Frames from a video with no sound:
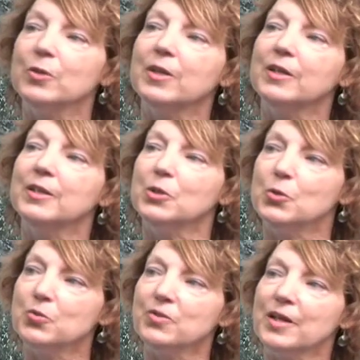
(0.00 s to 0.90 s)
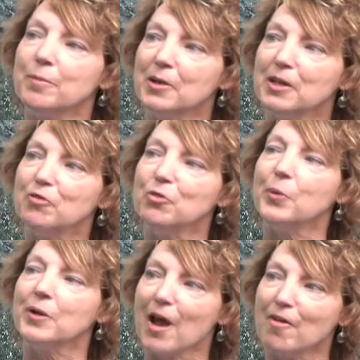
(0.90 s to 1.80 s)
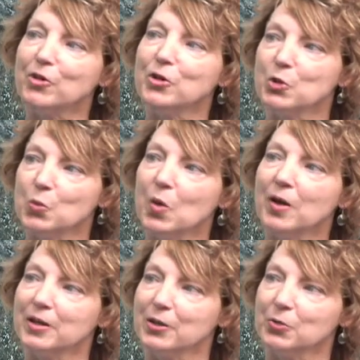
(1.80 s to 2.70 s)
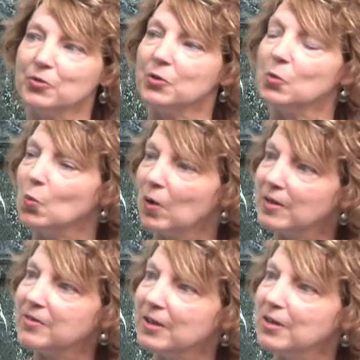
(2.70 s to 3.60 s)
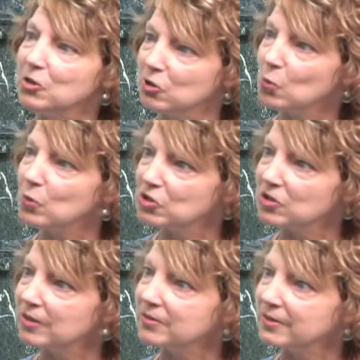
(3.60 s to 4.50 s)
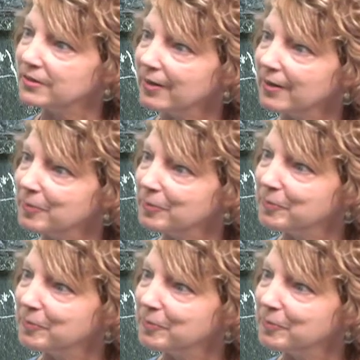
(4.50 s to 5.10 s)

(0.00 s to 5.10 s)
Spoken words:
can use that money for whatever you want to use it. What is on your wish list today?